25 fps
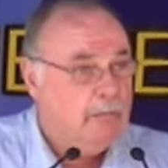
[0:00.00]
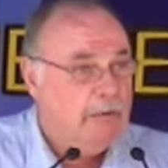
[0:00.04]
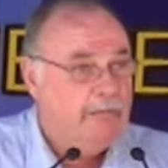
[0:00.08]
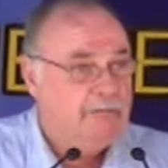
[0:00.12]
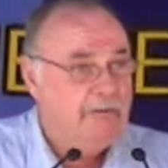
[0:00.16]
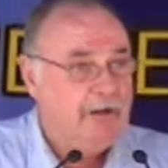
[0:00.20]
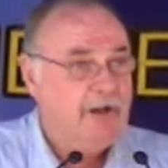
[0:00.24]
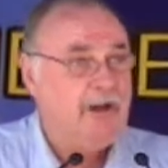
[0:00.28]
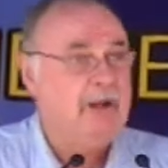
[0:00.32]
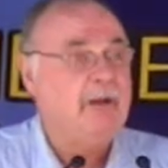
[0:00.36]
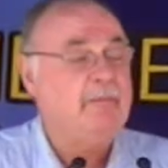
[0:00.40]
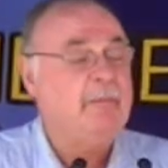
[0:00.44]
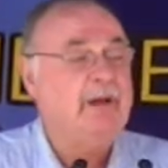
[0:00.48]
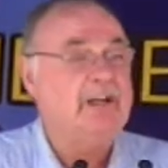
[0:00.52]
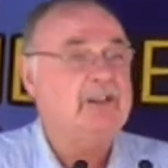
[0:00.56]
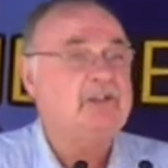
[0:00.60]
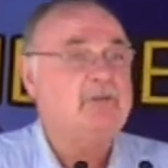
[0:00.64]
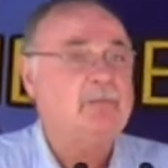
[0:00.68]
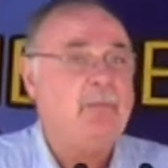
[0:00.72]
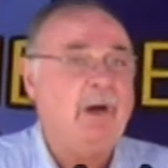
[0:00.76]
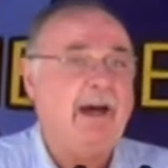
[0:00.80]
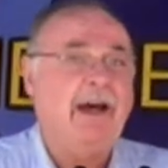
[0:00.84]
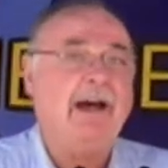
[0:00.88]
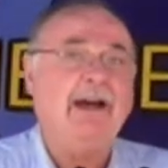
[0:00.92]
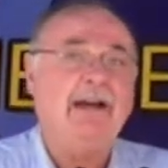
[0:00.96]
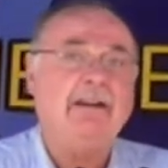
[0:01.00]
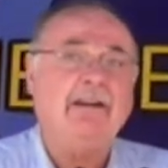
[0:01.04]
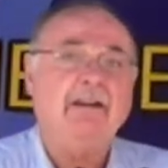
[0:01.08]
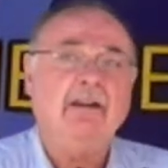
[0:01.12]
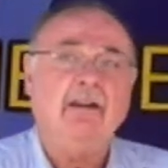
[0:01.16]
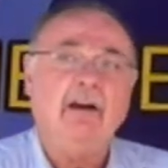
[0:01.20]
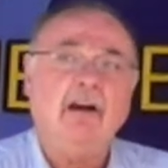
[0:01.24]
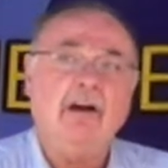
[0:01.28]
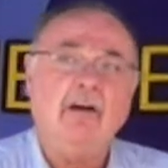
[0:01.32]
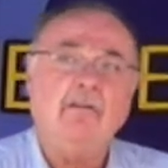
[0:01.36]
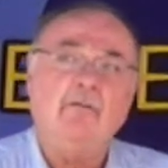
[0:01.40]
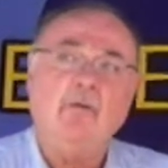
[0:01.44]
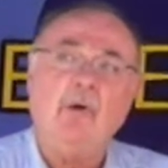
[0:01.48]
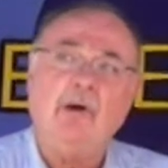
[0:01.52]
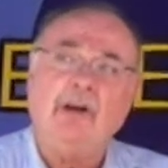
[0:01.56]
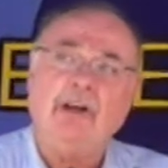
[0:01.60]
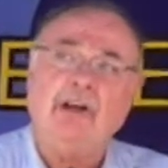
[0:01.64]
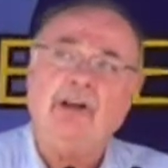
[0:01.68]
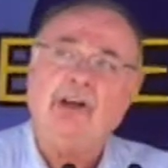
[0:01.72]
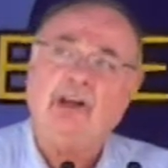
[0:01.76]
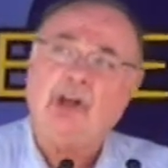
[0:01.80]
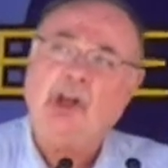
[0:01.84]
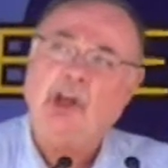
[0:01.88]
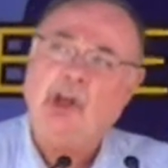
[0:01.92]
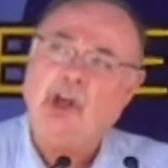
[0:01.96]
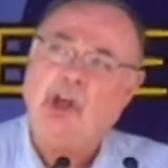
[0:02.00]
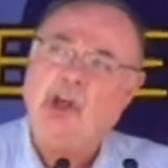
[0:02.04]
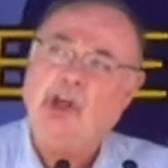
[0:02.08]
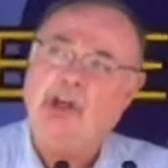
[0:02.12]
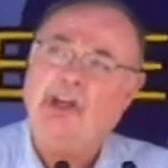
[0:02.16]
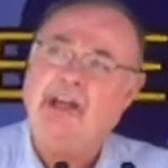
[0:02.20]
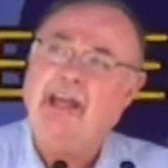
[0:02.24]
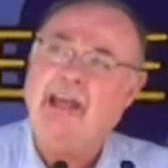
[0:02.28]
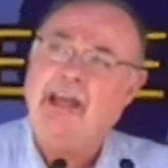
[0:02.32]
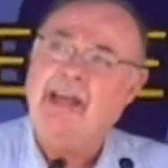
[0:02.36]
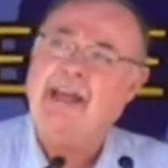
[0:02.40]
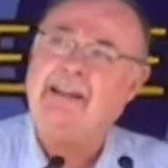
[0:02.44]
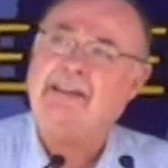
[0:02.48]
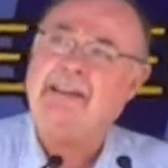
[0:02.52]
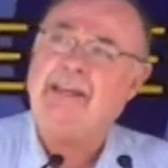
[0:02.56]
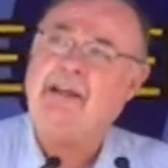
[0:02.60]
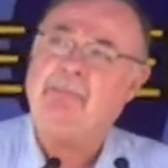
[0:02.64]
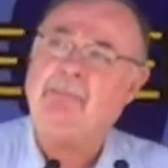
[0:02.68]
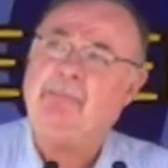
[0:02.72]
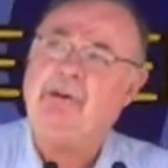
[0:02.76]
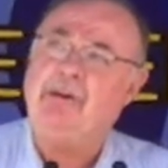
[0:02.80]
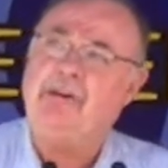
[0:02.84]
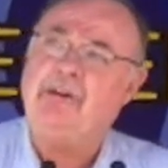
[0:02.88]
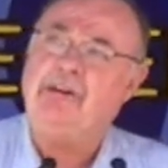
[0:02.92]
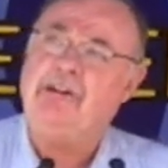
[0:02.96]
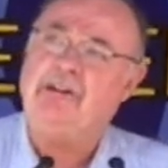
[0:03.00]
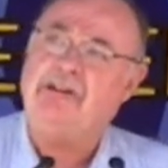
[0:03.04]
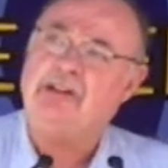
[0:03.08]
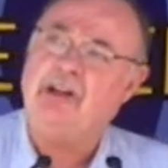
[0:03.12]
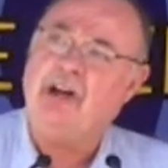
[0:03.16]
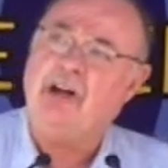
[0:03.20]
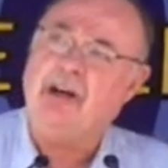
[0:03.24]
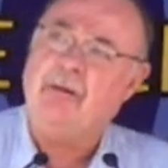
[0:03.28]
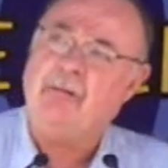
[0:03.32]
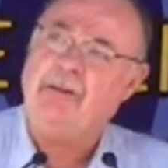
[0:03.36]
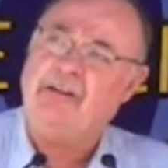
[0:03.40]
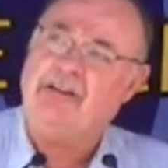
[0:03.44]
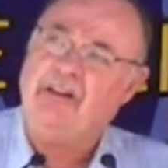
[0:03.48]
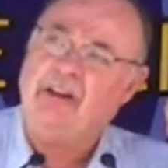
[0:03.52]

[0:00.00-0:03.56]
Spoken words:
very much part of what had occurred at that period of time.